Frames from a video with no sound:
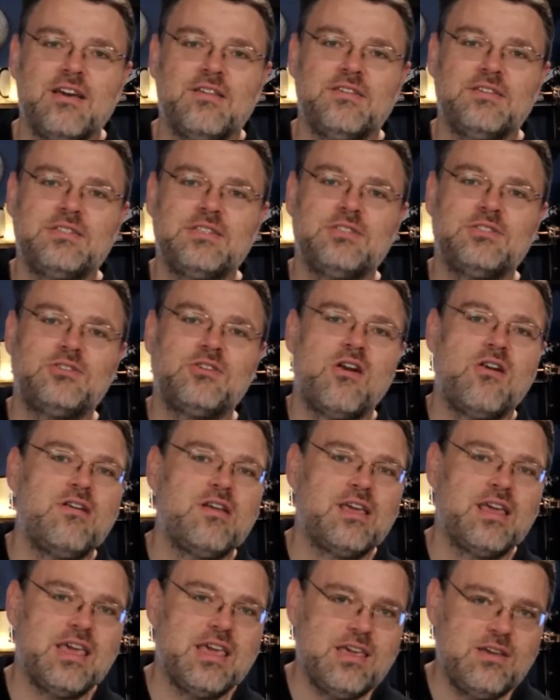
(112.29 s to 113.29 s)
This is
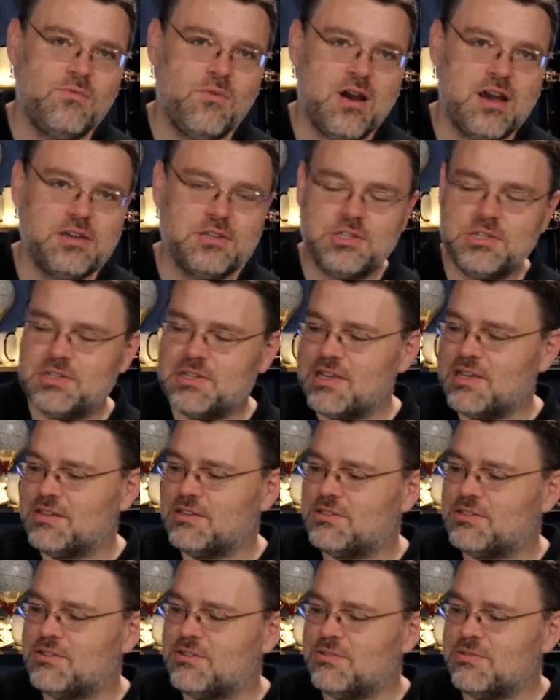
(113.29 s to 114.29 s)
turning e-waste
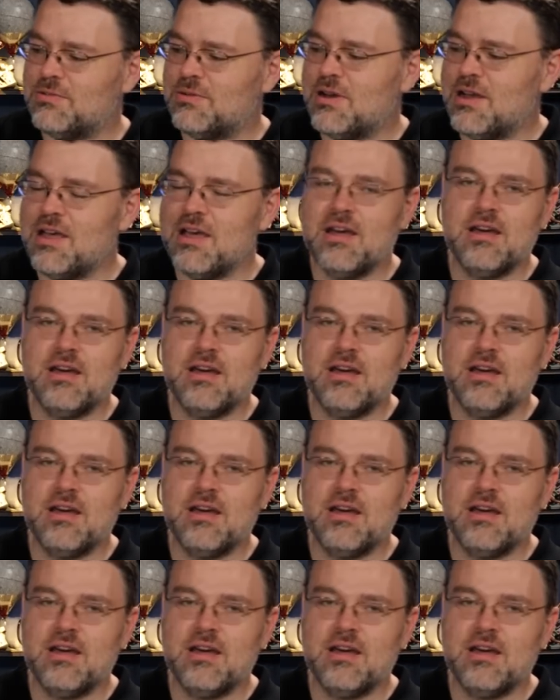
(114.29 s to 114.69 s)
into